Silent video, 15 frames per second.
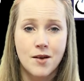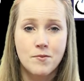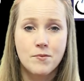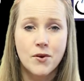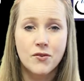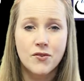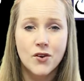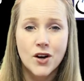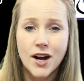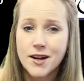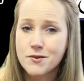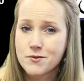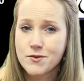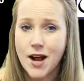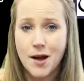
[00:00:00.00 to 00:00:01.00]
Before I
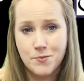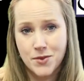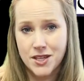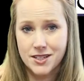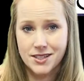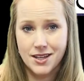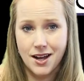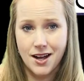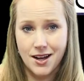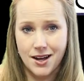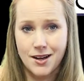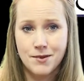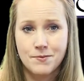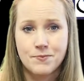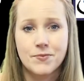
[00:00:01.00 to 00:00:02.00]
wrap this
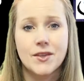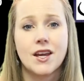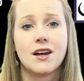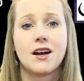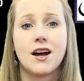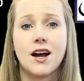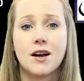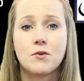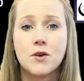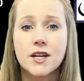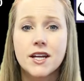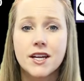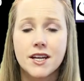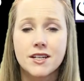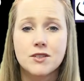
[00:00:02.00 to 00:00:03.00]
up, I want
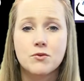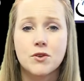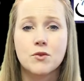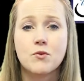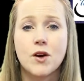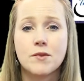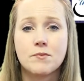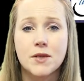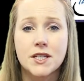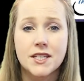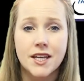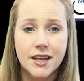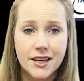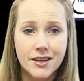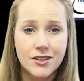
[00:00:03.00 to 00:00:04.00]
to end with one
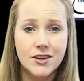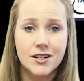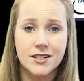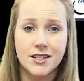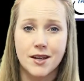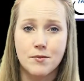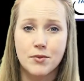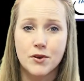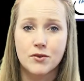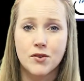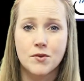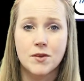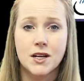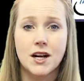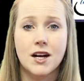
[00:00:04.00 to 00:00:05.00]
particular example
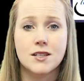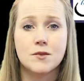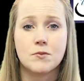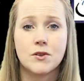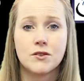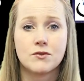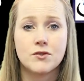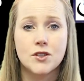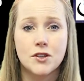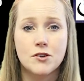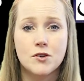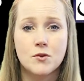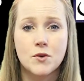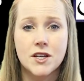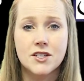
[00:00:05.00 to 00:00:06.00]
from the Gospel of
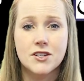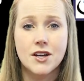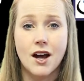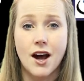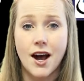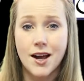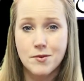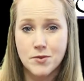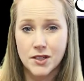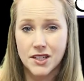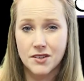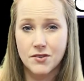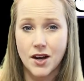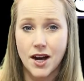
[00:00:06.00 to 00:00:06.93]
Luke, which I believe